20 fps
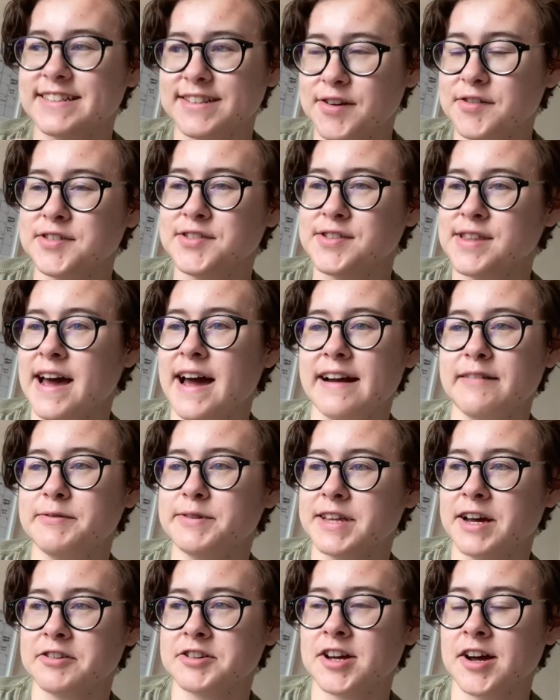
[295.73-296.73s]
don't do that
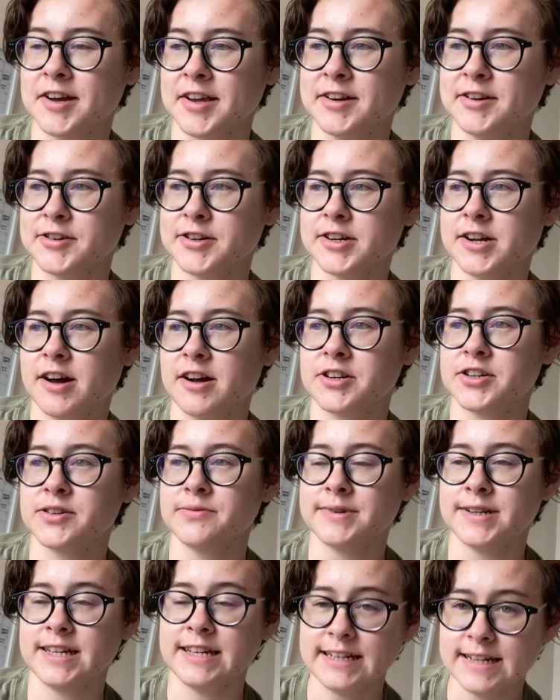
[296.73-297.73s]
without talking to your doctor,
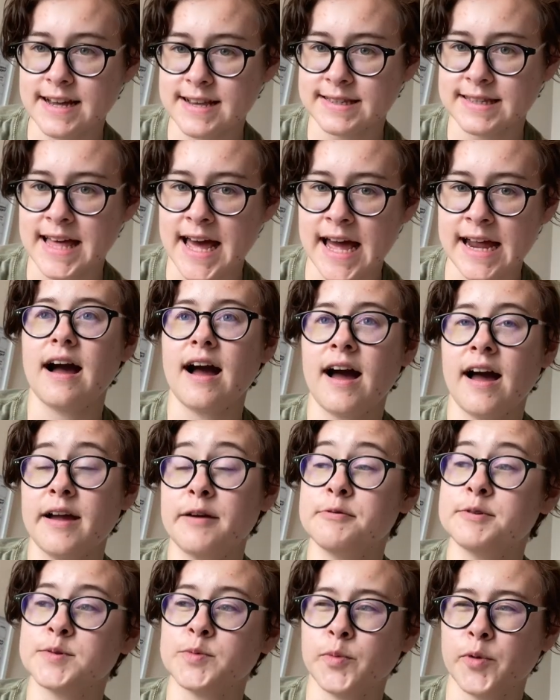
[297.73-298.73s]
but he does that. I
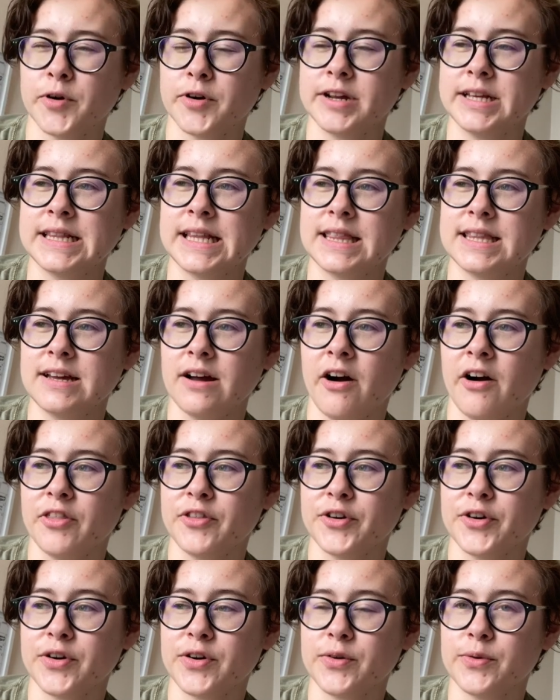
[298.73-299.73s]
was worried that the
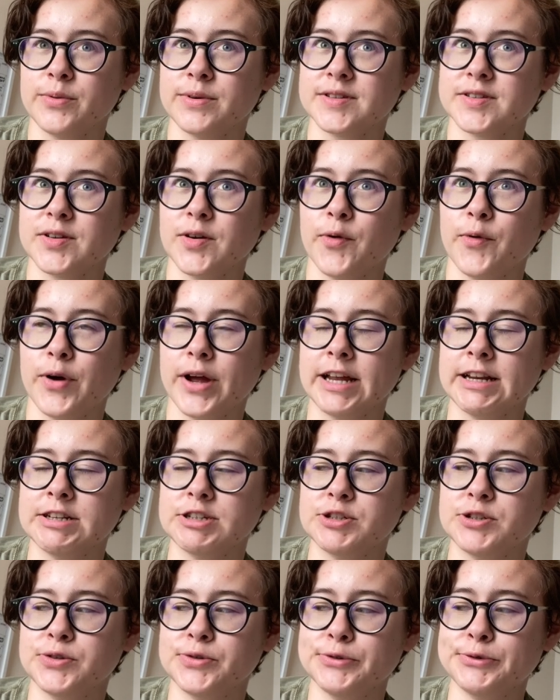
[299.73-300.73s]
author was going
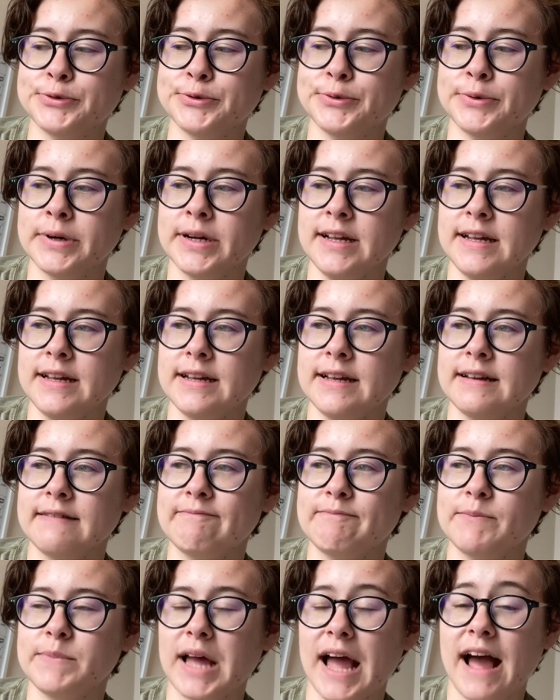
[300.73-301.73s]
to
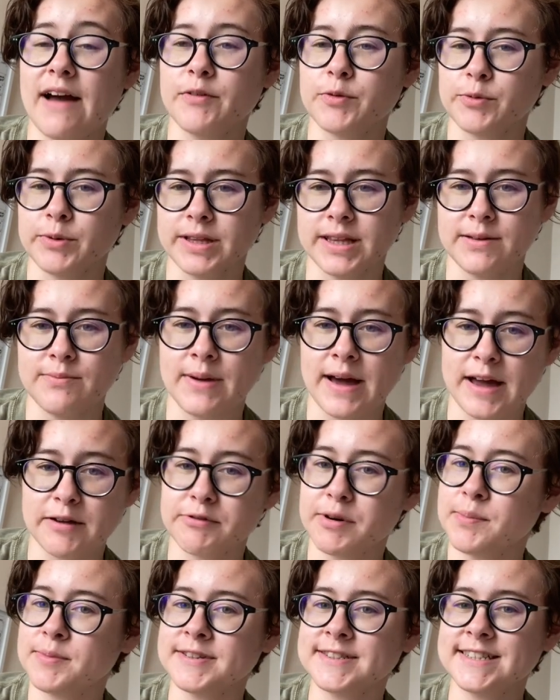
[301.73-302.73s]
have a really bad
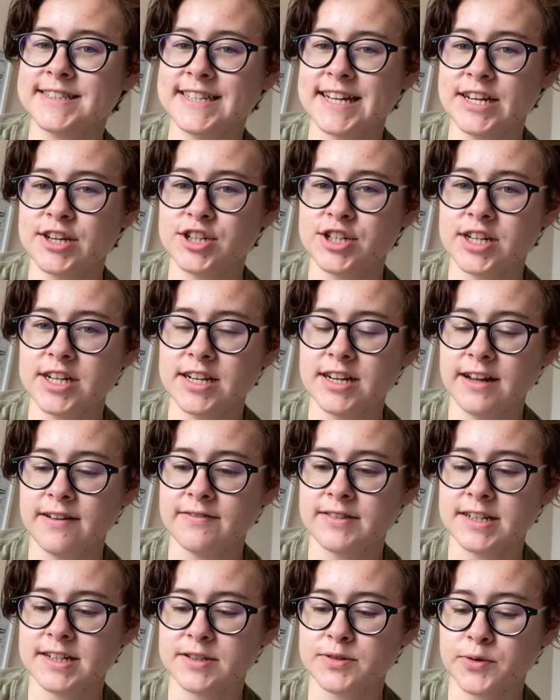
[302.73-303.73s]
representation of
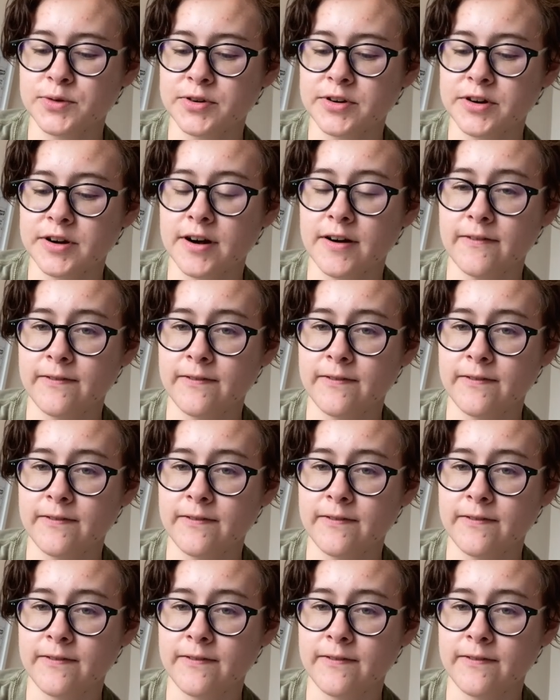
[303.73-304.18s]
the disorder